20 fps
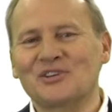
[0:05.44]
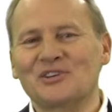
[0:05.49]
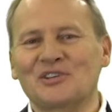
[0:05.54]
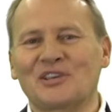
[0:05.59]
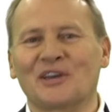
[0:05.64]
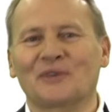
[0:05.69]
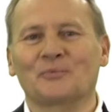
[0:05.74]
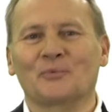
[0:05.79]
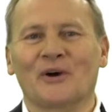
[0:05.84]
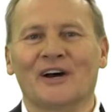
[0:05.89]
is
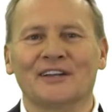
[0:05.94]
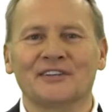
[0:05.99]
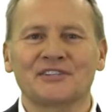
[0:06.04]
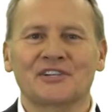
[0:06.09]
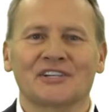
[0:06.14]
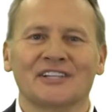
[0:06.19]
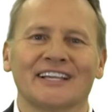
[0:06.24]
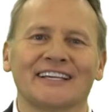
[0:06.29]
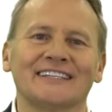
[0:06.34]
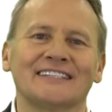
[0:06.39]
Kit
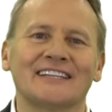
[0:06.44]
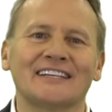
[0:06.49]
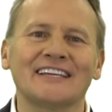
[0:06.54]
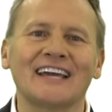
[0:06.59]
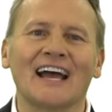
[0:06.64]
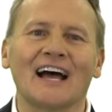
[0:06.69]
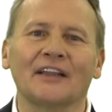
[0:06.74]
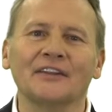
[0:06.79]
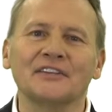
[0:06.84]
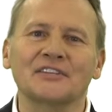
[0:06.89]
Welchlin.
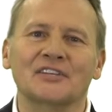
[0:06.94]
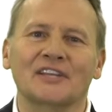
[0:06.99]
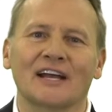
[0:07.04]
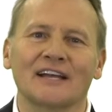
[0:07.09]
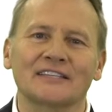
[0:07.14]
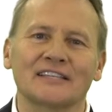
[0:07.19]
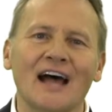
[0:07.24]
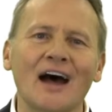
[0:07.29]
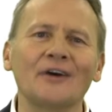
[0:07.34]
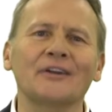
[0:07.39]
Today I'll
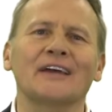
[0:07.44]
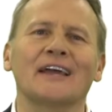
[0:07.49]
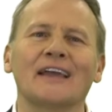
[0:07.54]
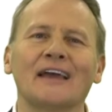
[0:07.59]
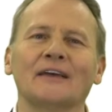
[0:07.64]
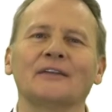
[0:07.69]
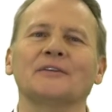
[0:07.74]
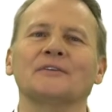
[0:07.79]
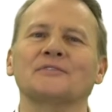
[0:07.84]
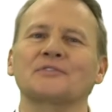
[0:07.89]
discuss how to
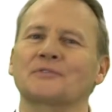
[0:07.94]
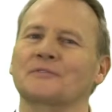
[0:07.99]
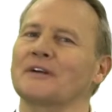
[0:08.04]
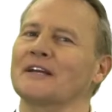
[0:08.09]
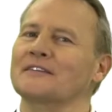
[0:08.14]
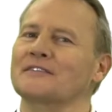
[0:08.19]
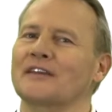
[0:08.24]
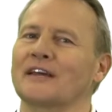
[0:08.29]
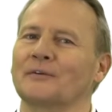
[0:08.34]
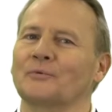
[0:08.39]
handle
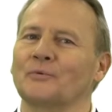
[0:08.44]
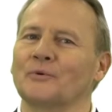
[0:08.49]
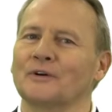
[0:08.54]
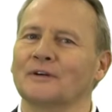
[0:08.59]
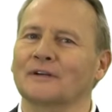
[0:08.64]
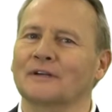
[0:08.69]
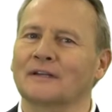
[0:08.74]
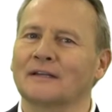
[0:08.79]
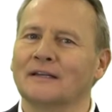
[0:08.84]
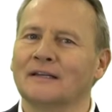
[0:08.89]
stress at
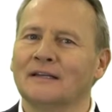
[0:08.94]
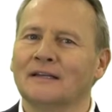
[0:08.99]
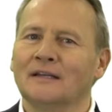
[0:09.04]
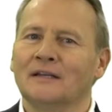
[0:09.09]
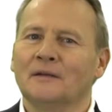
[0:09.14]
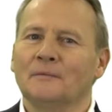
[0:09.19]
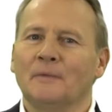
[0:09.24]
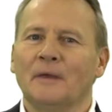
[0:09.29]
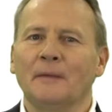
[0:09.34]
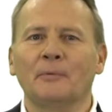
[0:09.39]
work.
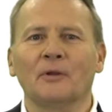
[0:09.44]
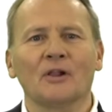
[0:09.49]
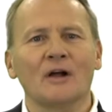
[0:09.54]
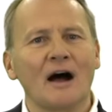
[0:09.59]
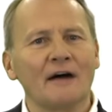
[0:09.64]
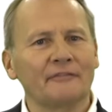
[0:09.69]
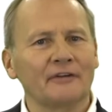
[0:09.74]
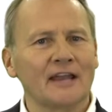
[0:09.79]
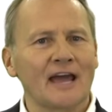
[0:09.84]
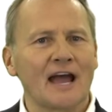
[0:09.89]
People
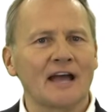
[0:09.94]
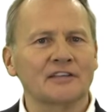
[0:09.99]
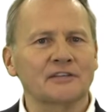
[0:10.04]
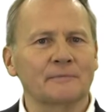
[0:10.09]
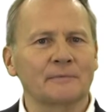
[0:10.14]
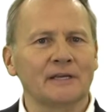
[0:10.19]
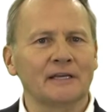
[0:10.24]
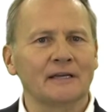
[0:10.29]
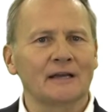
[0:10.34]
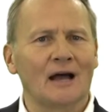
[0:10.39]
often
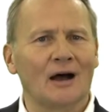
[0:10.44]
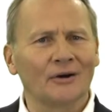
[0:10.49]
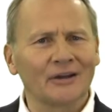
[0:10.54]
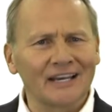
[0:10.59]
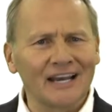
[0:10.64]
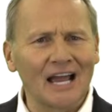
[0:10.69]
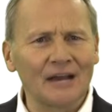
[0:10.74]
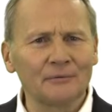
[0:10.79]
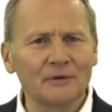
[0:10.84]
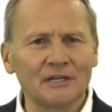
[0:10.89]
ask me, how
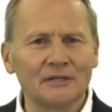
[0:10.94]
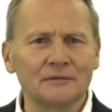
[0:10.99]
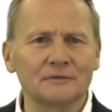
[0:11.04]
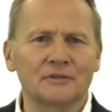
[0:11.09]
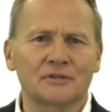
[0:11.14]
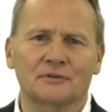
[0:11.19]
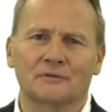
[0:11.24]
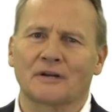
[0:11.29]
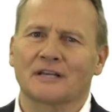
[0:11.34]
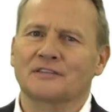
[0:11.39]
can I
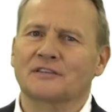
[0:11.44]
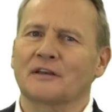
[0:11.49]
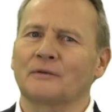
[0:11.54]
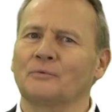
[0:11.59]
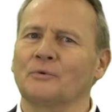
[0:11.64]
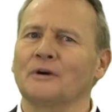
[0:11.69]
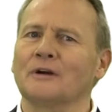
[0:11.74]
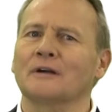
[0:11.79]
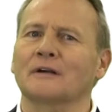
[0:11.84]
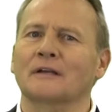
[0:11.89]
reduce stress at
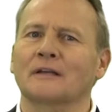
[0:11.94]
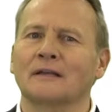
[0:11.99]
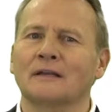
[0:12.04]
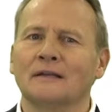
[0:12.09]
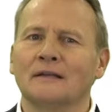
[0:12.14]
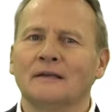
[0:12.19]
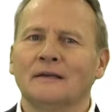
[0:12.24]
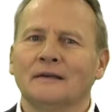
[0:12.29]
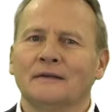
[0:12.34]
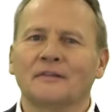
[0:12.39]
work?
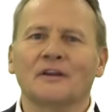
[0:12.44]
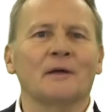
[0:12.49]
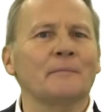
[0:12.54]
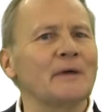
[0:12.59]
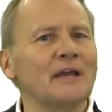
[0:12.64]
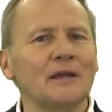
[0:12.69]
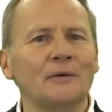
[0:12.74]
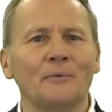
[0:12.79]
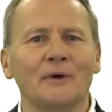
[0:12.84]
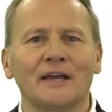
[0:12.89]
There are
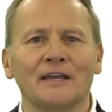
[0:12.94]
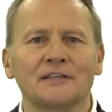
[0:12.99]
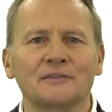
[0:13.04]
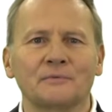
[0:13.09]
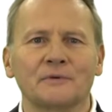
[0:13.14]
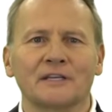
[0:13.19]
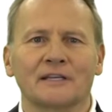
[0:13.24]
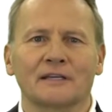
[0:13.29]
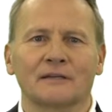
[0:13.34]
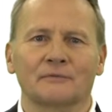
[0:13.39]
many
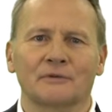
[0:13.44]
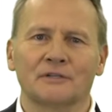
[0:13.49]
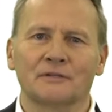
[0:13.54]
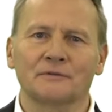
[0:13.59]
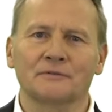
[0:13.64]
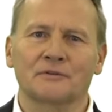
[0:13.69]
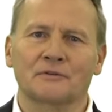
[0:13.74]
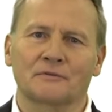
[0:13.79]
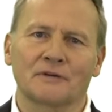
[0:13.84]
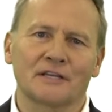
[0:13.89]
ways we can
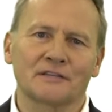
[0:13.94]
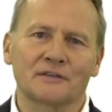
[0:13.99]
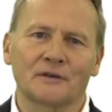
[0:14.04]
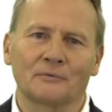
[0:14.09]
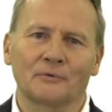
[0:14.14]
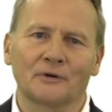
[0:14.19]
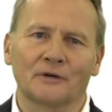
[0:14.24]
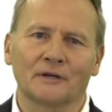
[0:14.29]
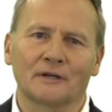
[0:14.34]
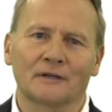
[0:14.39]
reduce stress
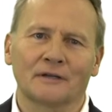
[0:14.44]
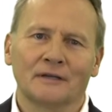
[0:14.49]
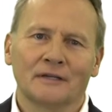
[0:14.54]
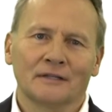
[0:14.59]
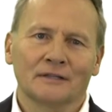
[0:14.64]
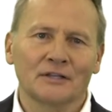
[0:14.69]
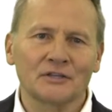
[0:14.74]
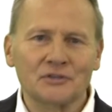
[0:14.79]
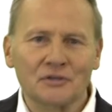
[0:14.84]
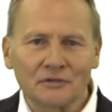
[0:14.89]
at work.
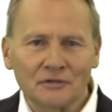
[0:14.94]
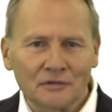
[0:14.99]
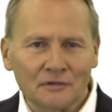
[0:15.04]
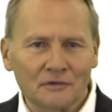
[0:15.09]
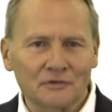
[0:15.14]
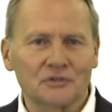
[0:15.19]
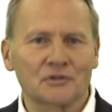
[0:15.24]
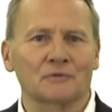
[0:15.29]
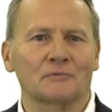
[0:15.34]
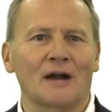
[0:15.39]
Listen to
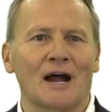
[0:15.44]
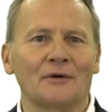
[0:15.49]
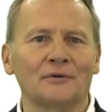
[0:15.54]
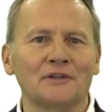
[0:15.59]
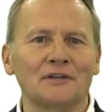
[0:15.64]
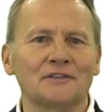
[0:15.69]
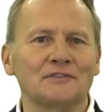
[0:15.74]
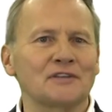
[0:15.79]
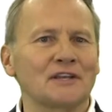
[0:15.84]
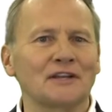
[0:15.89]
your
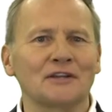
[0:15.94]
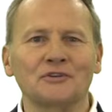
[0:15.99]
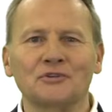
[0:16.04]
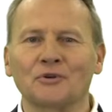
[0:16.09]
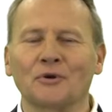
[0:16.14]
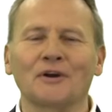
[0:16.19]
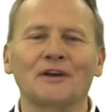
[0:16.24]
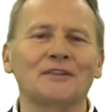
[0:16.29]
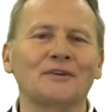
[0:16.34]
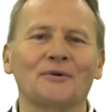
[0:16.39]
surroundings and
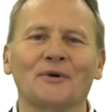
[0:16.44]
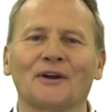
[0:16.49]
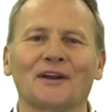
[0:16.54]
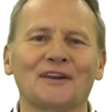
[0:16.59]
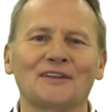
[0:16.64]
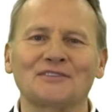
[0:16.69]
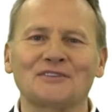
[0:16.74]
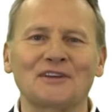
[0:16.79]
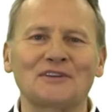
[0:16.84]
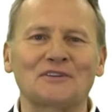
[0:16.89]
enjoy the
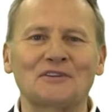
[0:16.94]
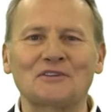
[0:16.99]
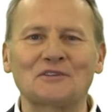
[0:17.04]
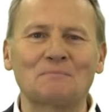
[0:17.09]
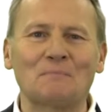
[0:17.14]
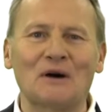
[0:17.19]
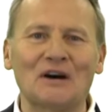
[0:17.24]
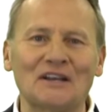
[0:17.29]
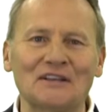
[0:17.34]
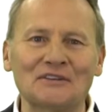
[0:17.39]
organization's
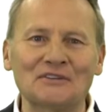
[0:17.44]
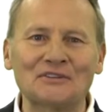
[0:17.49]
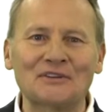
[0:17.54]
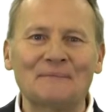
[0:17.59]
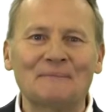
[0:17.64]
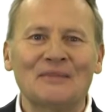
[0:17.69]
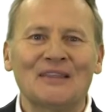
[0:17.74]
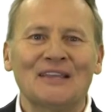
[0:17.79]
buzz.